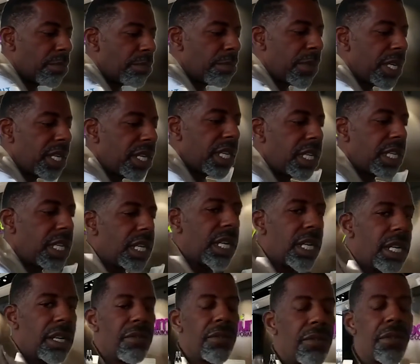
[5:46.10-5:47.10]

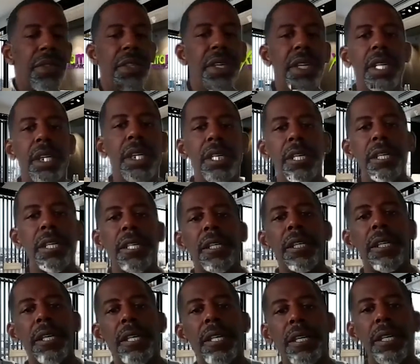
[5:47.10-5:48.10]
many of the
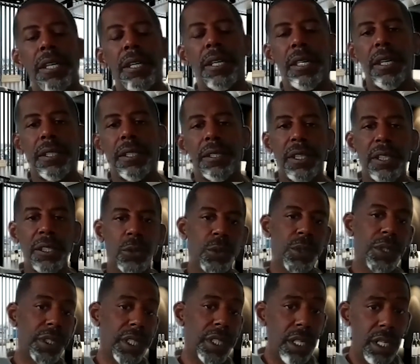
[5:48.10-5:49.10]

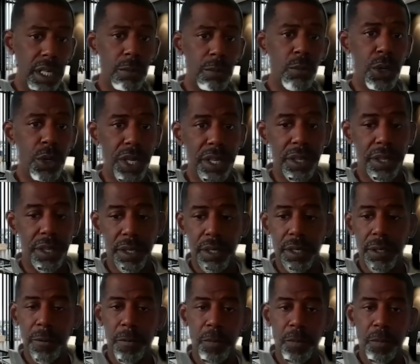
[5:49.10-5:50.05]
accessories that come with